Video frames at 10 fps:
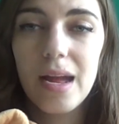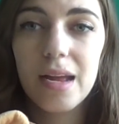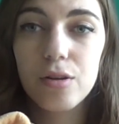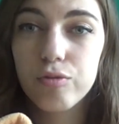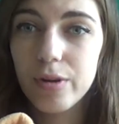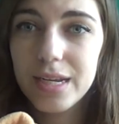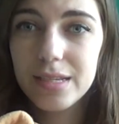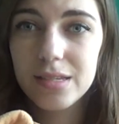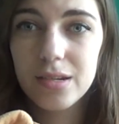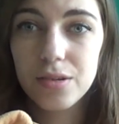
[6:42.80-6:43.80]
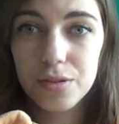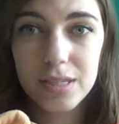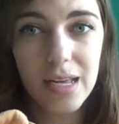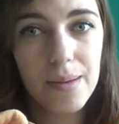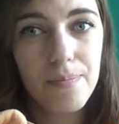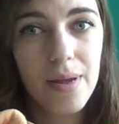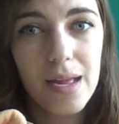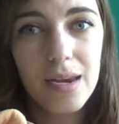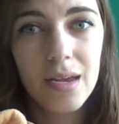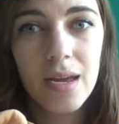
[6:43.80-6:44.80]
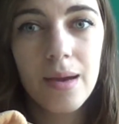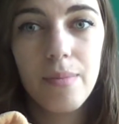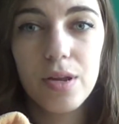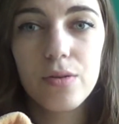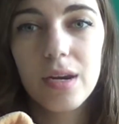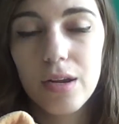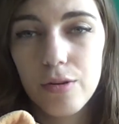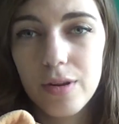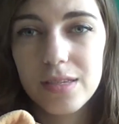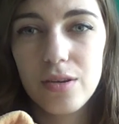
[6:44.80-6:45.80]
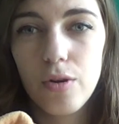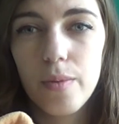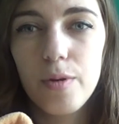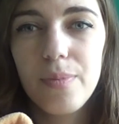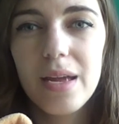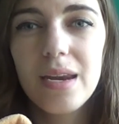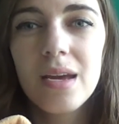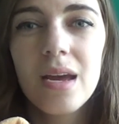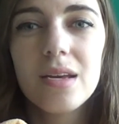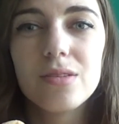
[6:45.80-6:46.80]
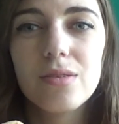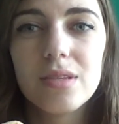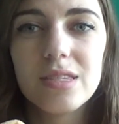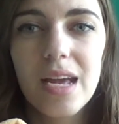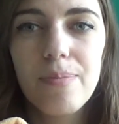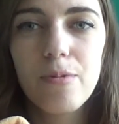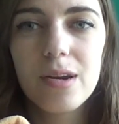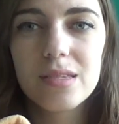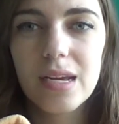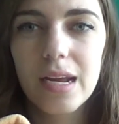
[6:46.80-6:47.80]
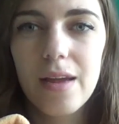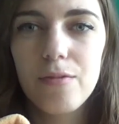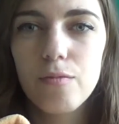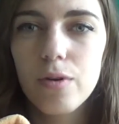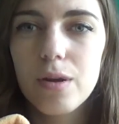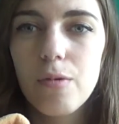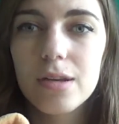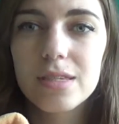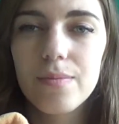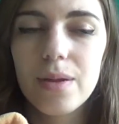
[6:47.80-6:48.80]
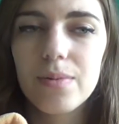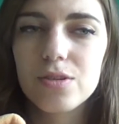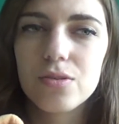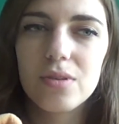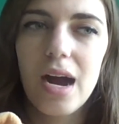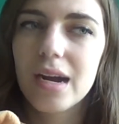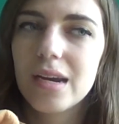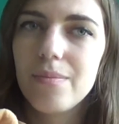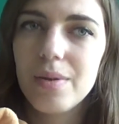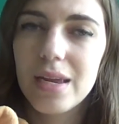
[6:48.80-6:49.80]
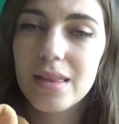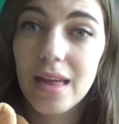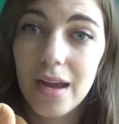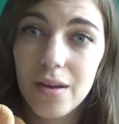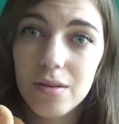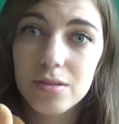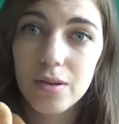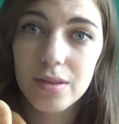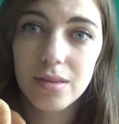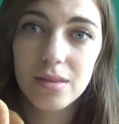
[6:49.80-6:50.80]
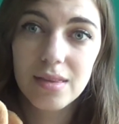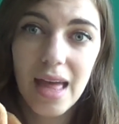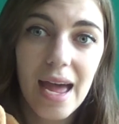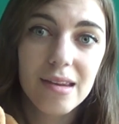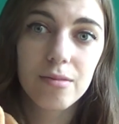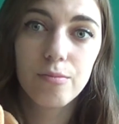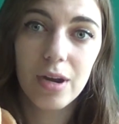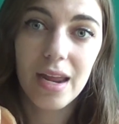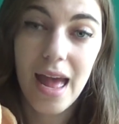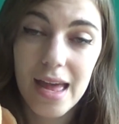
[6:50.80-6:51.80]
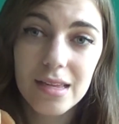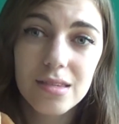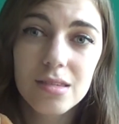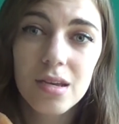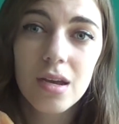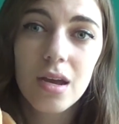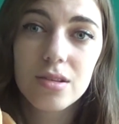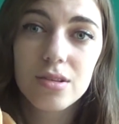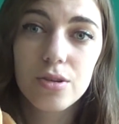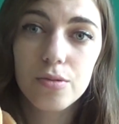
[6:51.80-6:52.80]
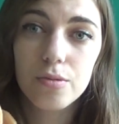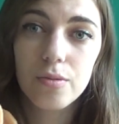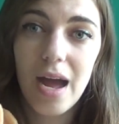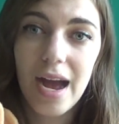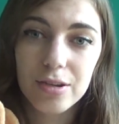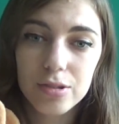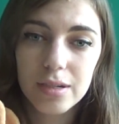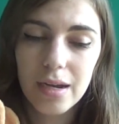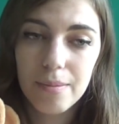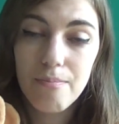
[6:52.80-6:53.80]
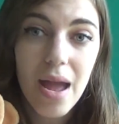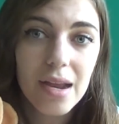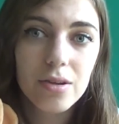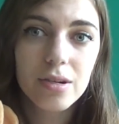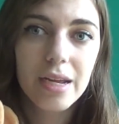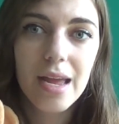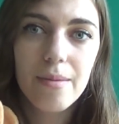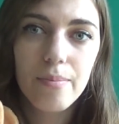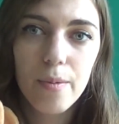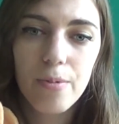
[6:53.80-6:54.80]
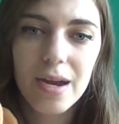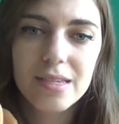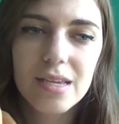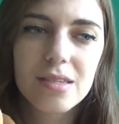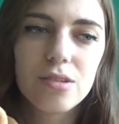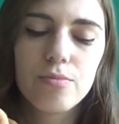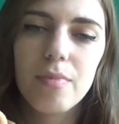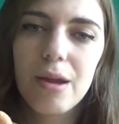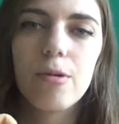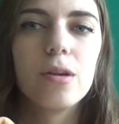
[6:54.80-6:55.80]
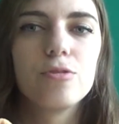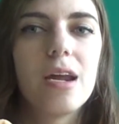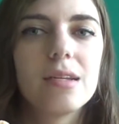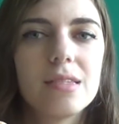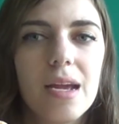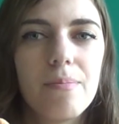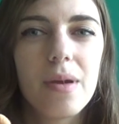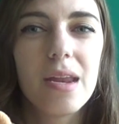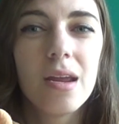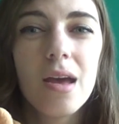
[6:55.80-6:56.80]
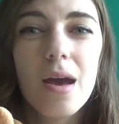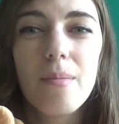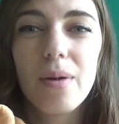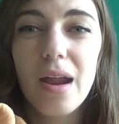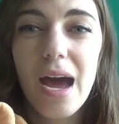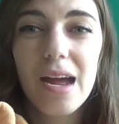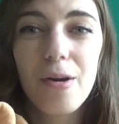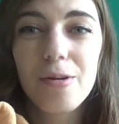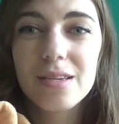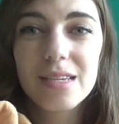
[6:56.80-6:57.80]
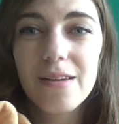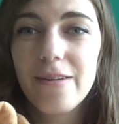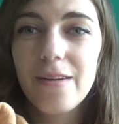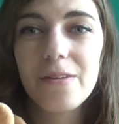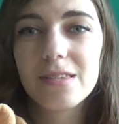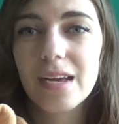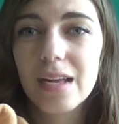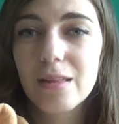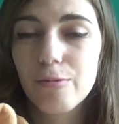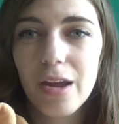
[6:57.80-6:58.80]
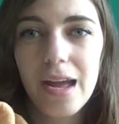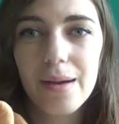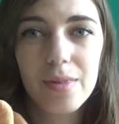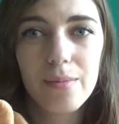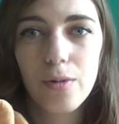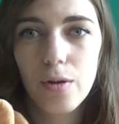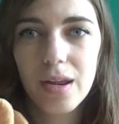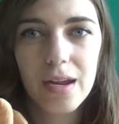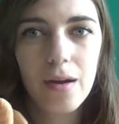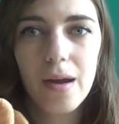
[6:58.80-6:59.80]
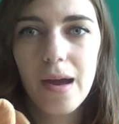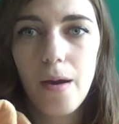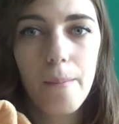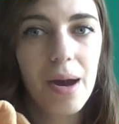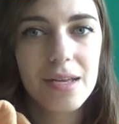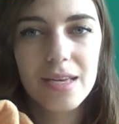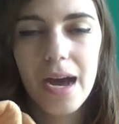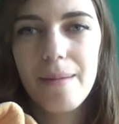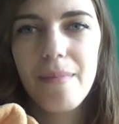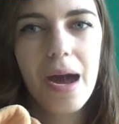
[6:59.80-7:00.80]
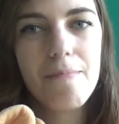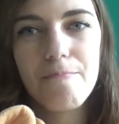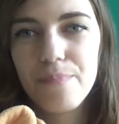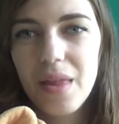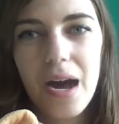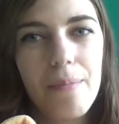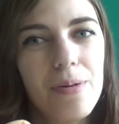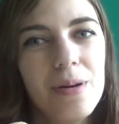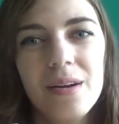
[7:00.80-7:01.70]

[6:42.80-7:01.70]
increase your snipe bid, but you can increase a normal bid. So the snipe one is like if you really want something but you're not going to be there during that when it ends to actually like manually input prices, you might want to try to snipe bid. But I always, even if it's like 3 a.m. in the morning on my time, I'm up